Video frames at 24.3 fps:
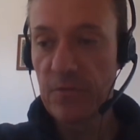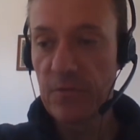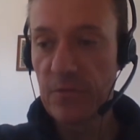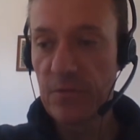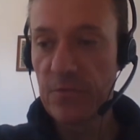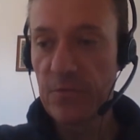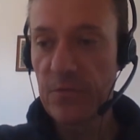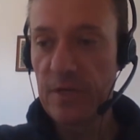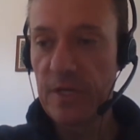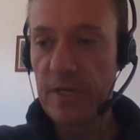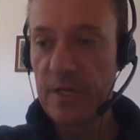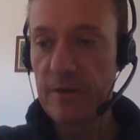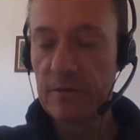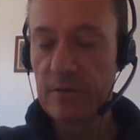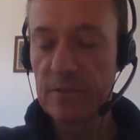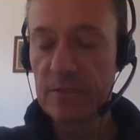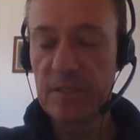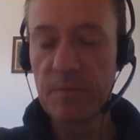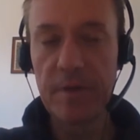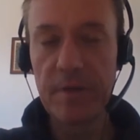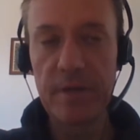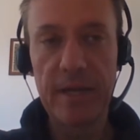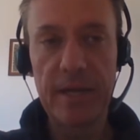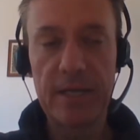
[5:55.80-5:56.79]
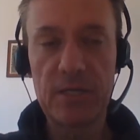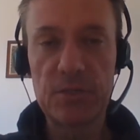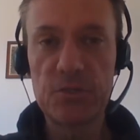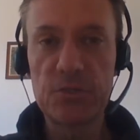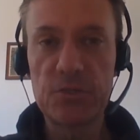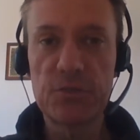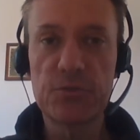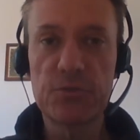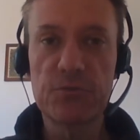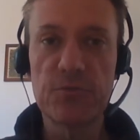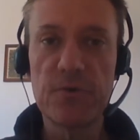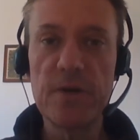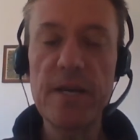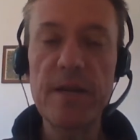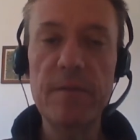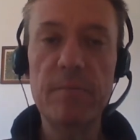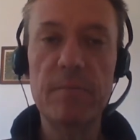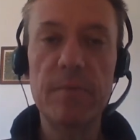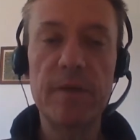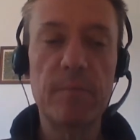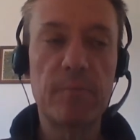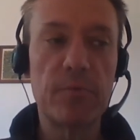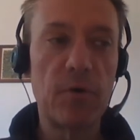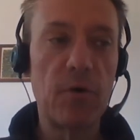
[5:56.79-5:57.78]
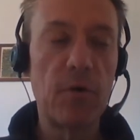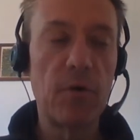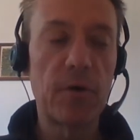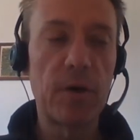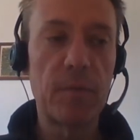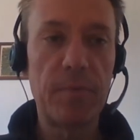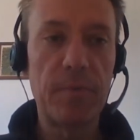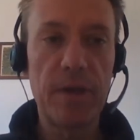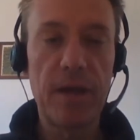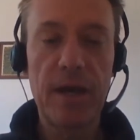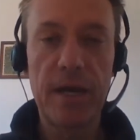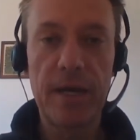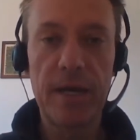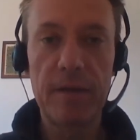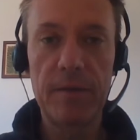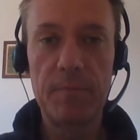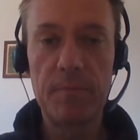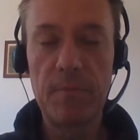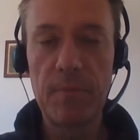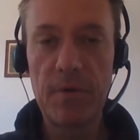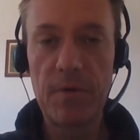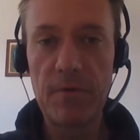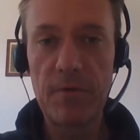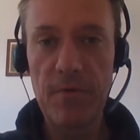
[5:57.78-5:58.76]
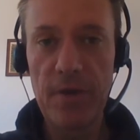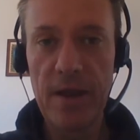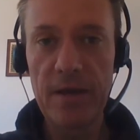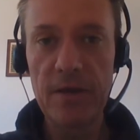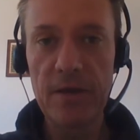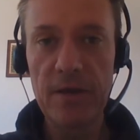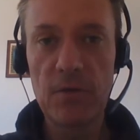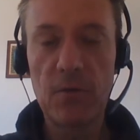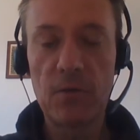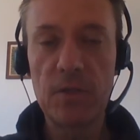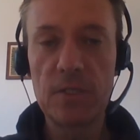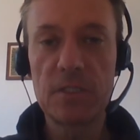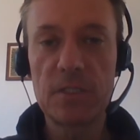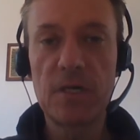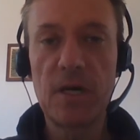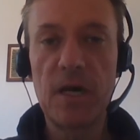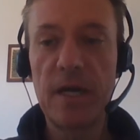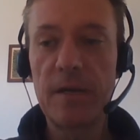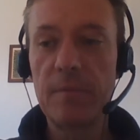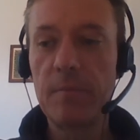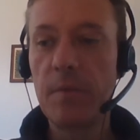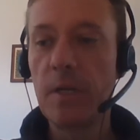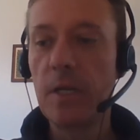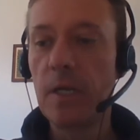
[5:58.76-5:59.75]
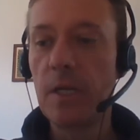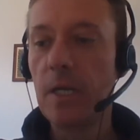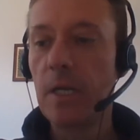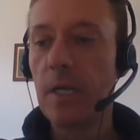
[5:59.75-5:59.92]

for 3 years, I've been extremely broken behind my rent all the time.